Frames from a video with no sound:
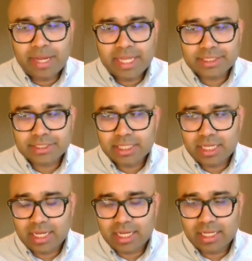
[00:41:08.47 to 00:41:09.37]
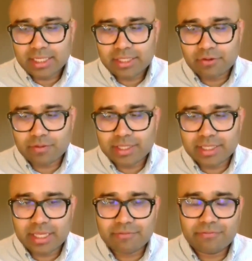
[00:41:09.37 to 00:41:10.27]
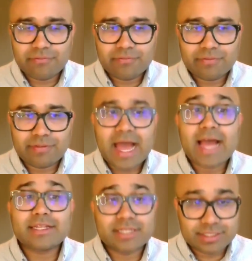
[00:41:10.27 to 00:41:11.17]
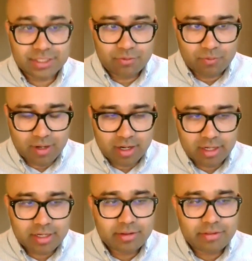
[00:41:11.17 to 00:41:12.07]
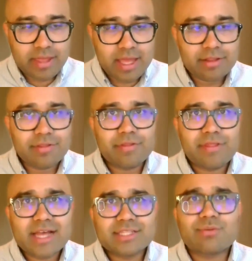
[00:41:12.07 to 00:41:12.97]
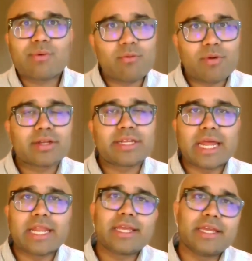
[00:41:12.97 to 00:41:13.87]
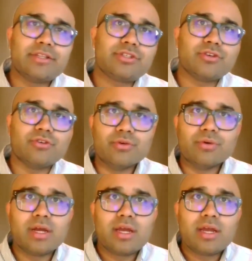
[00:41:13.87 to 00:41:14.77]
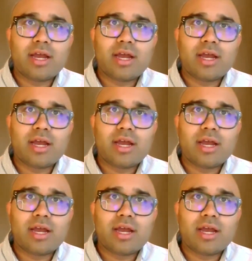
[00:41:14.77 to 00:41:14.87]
But if that doesn't work, then that's where we're getting into